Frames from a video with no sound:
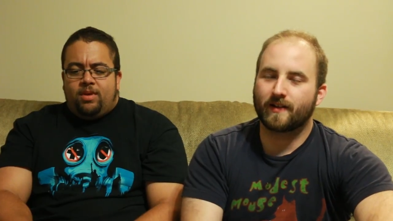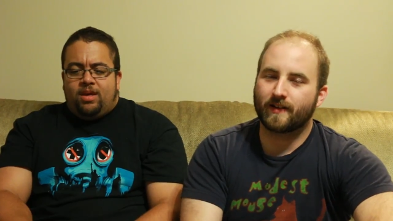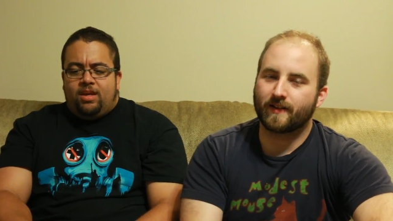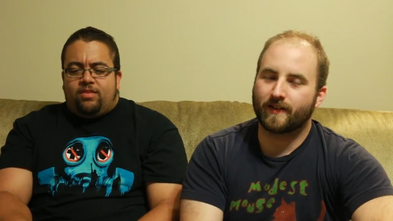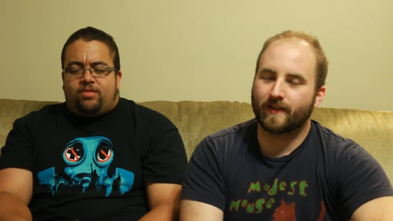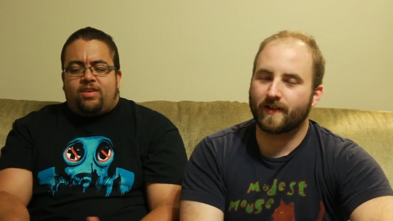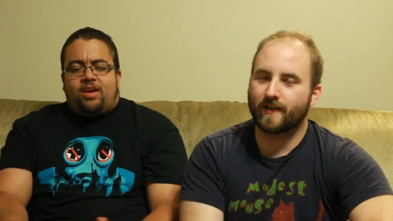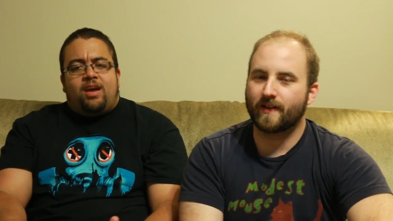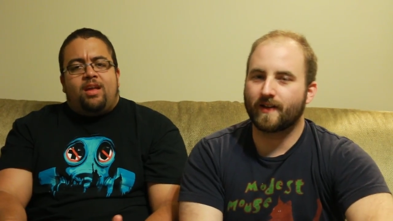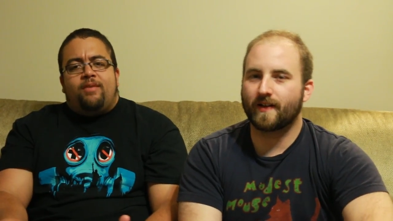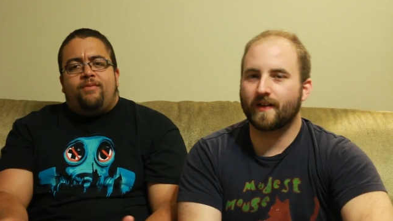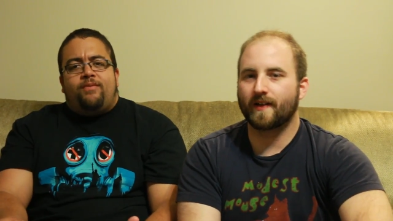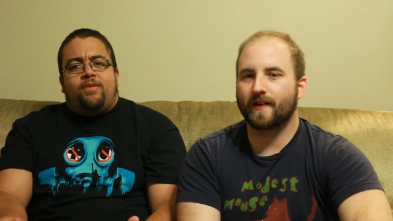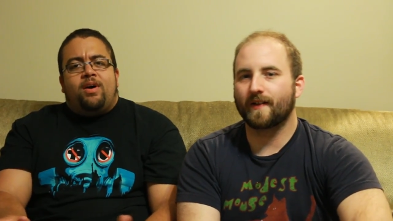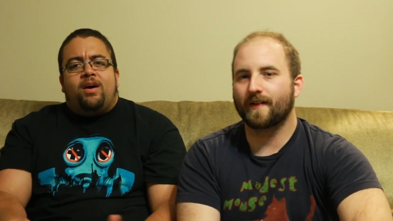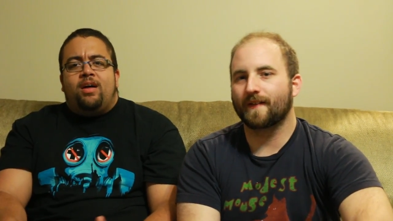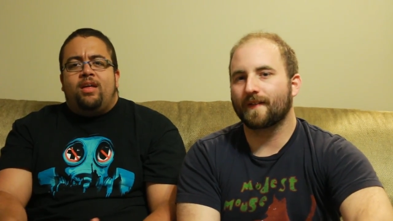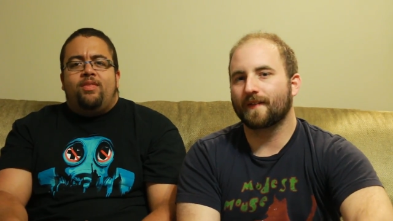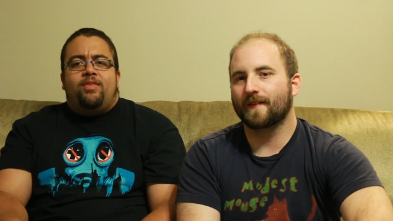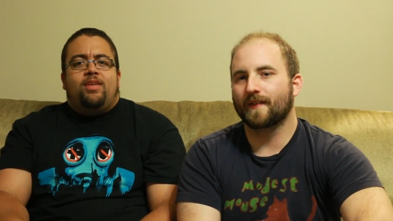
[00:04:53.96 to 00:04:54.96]
Speaker 1: It's kind of
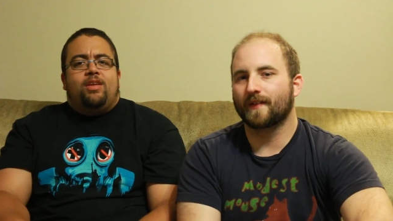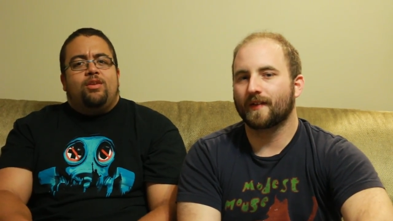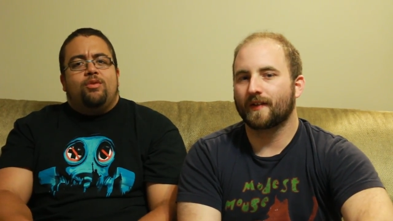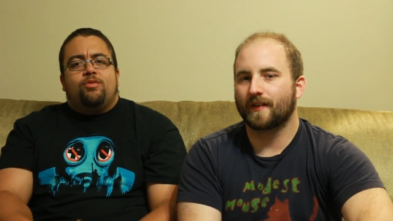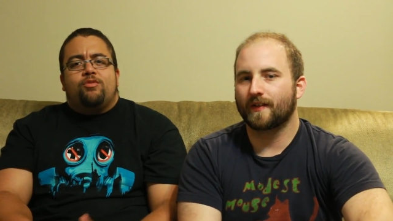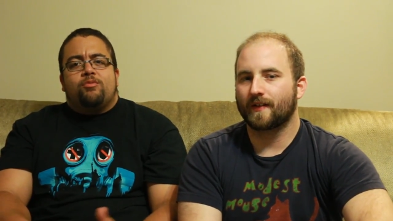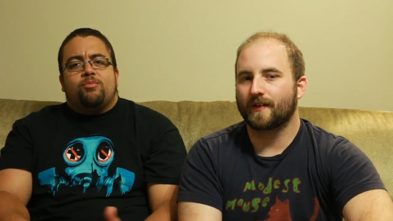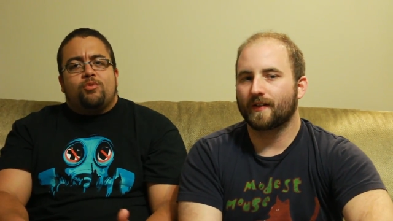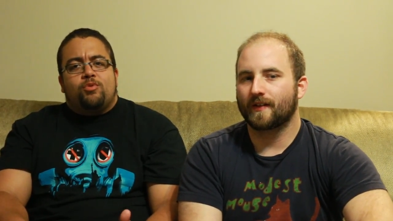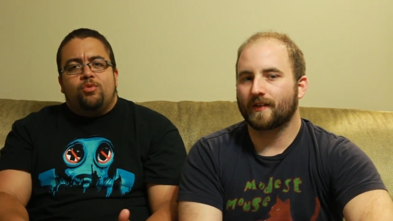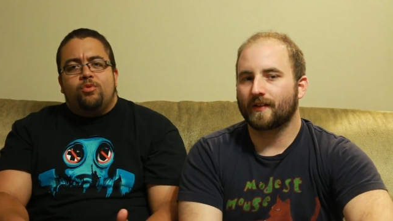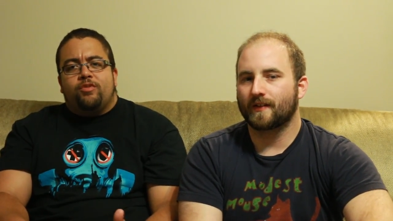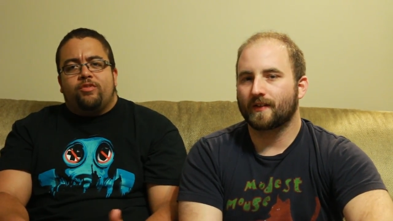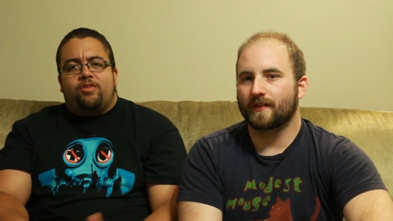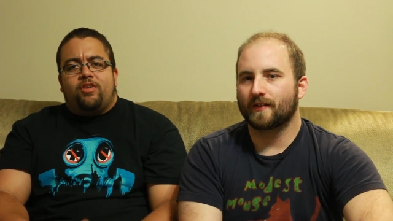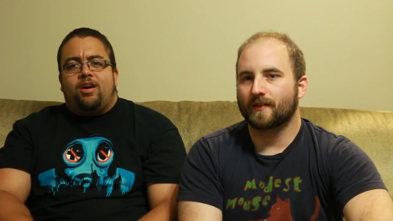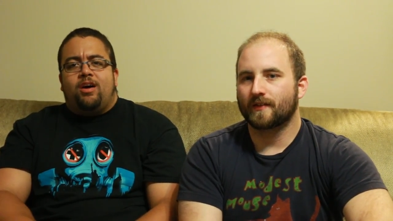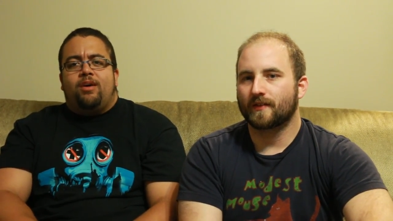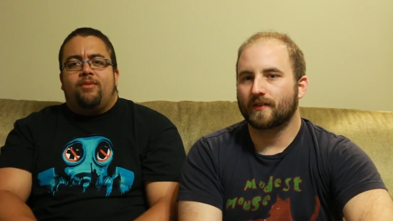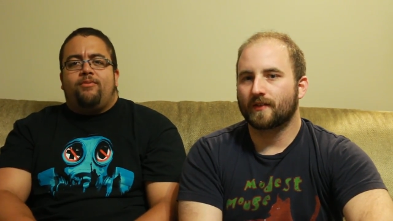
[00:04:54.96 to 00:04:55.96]
fun. They do some cool
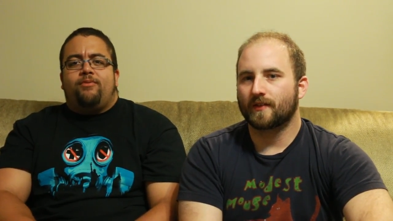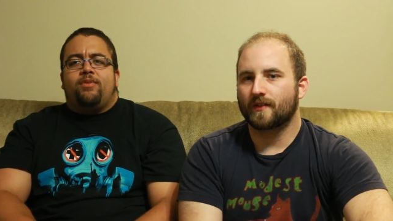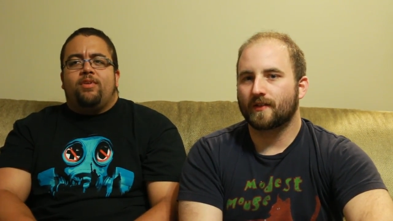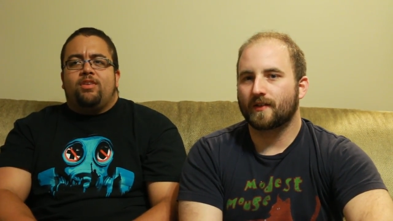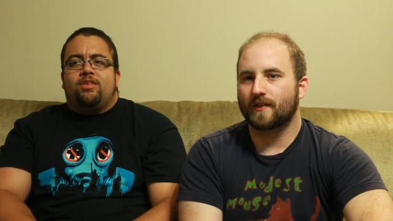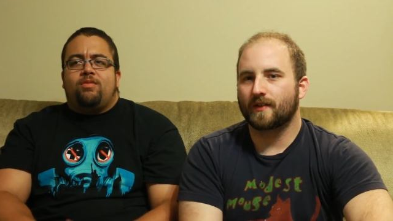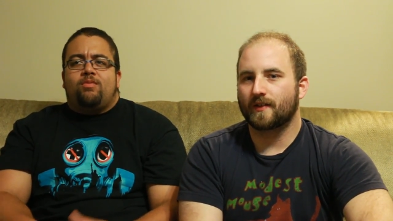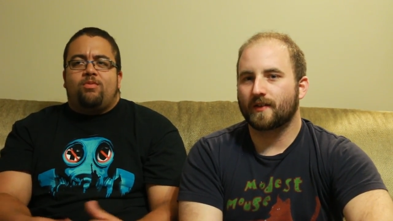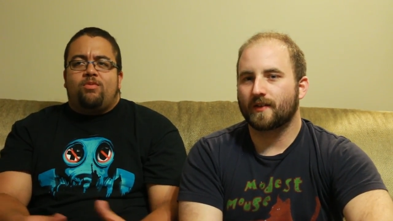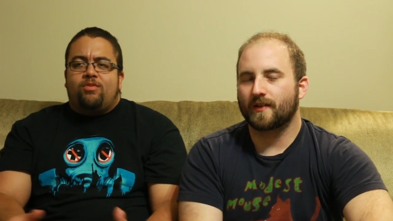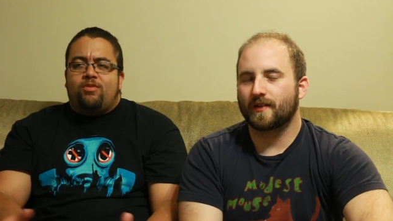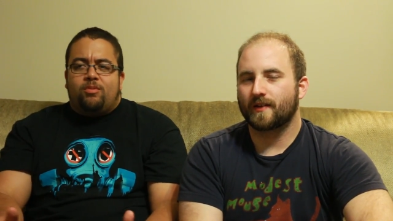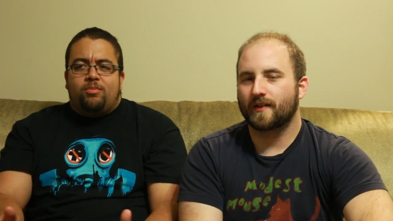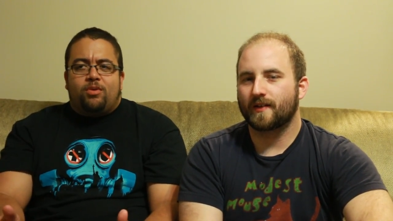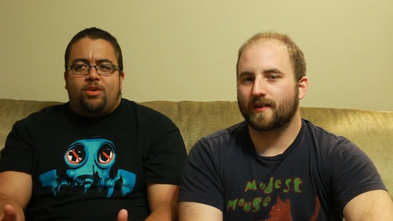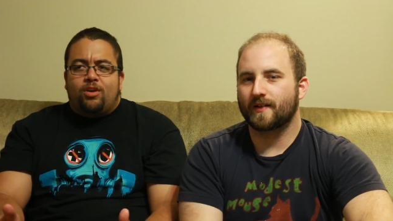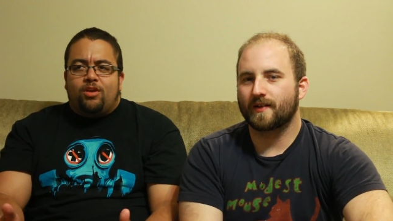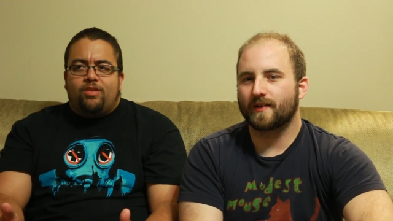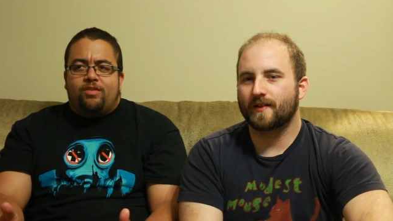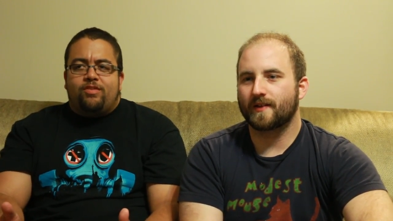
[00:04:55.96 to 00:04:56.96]
stuff. It's
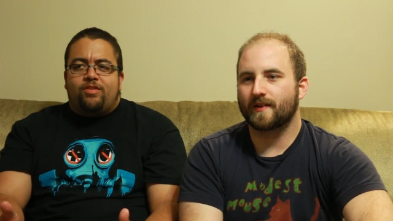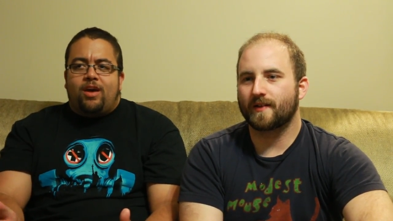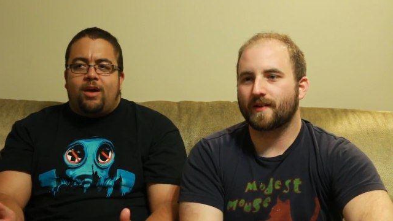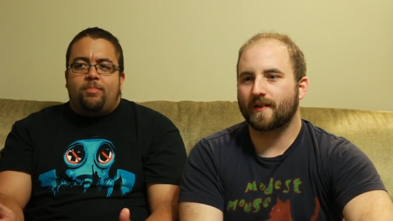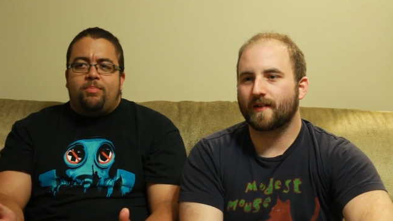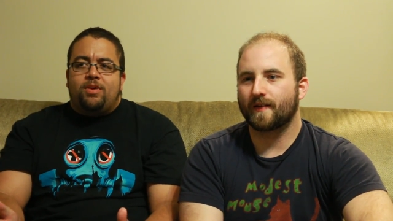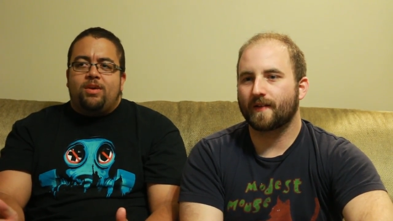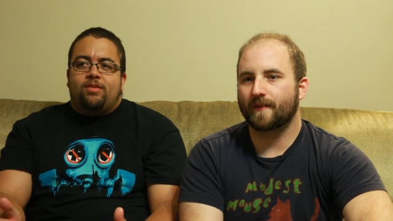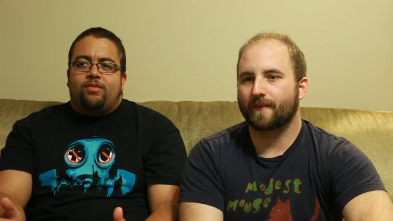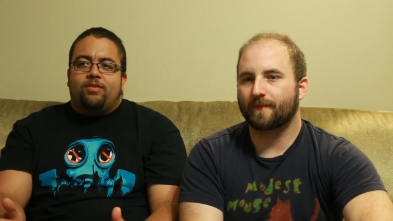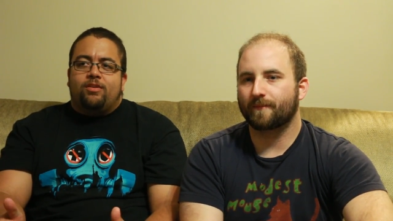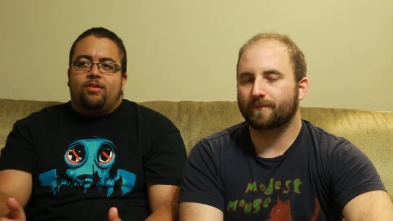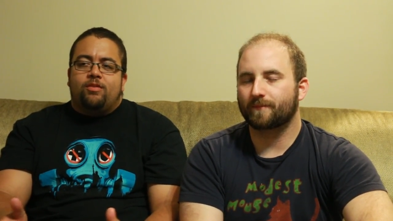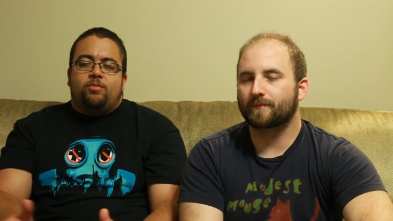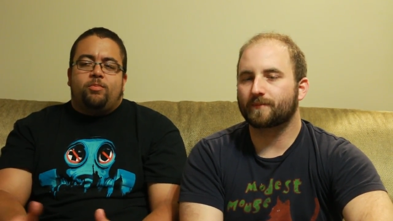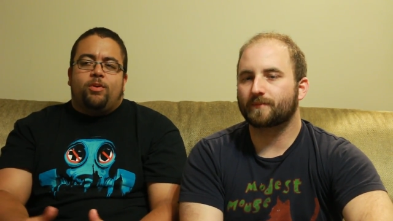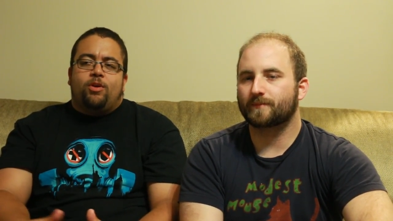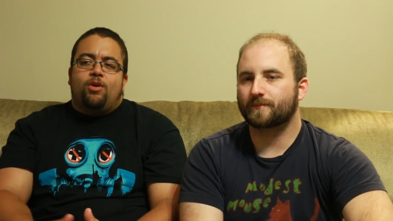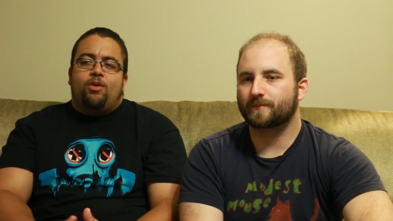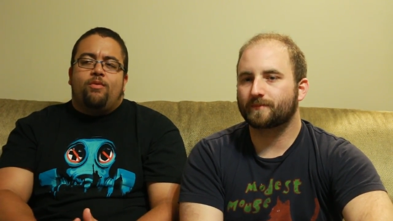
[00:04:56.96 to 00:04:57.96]
some good set pieces,
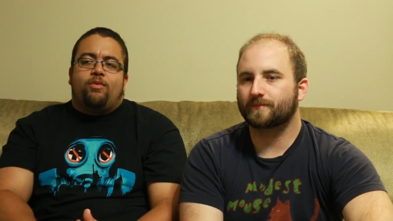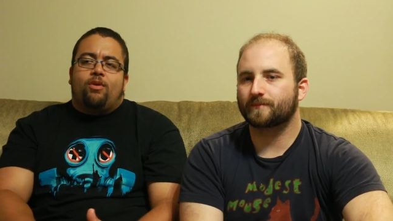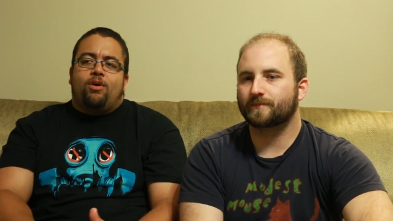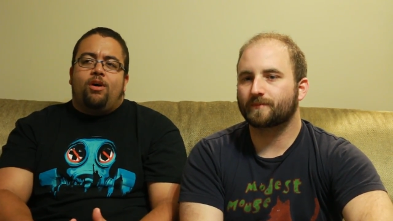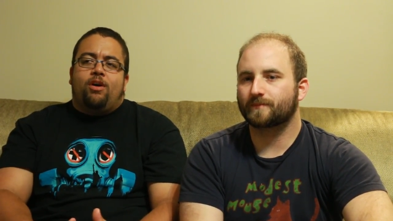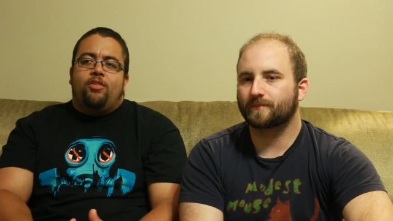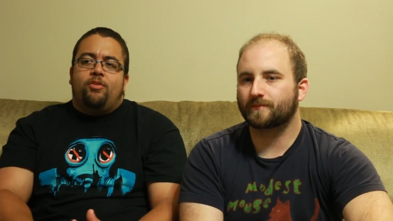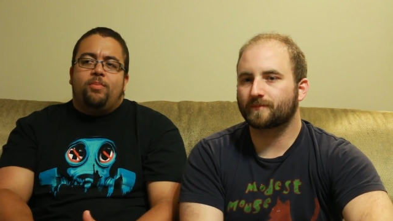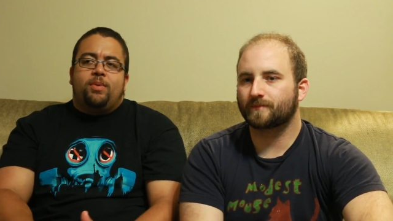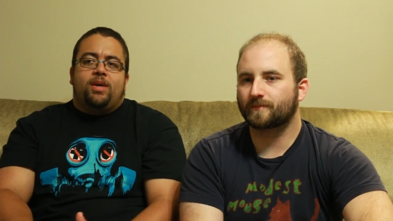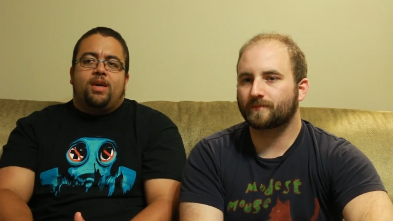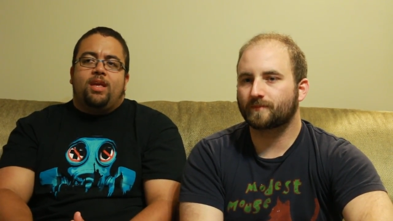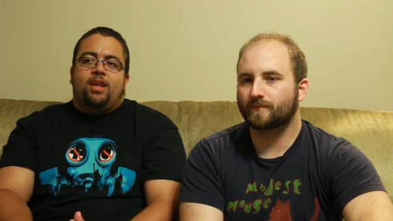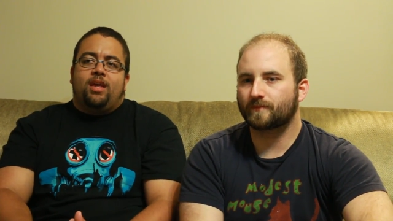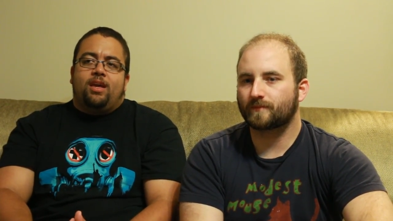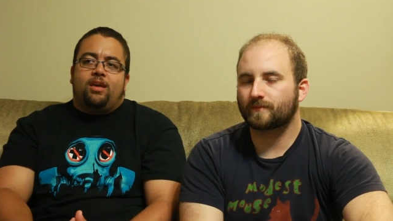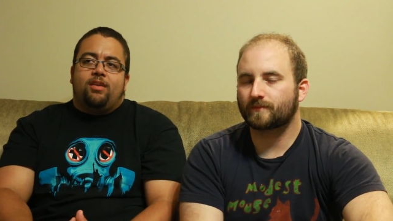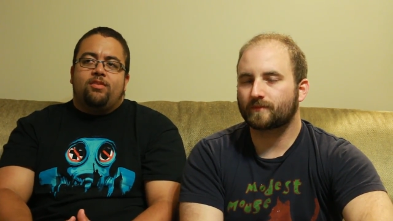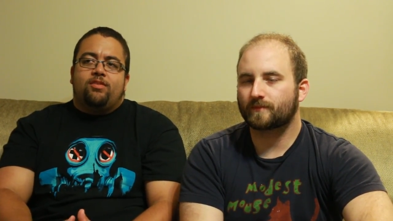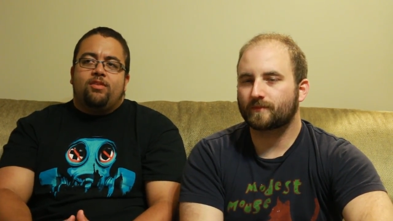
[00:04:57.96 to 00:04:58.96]
but overall, the
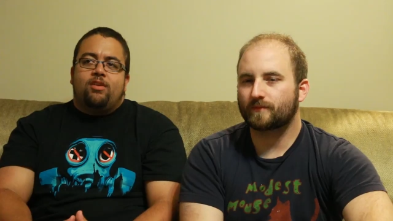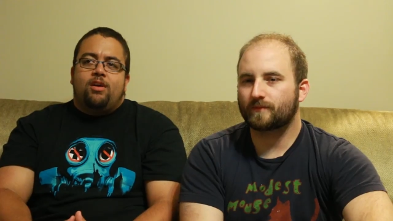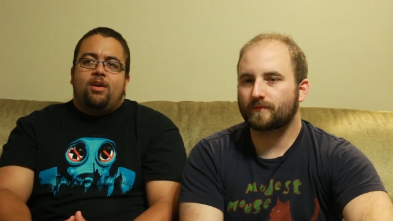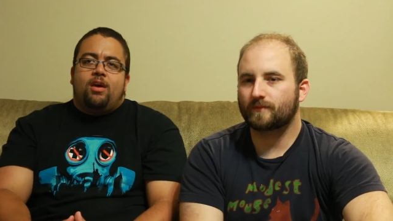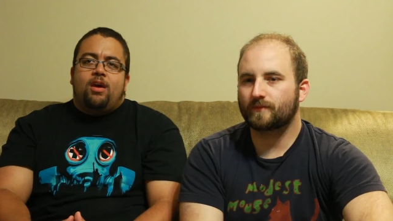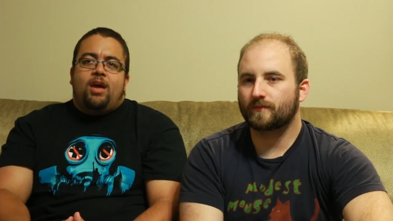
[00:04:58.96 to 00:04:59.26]
beginning is.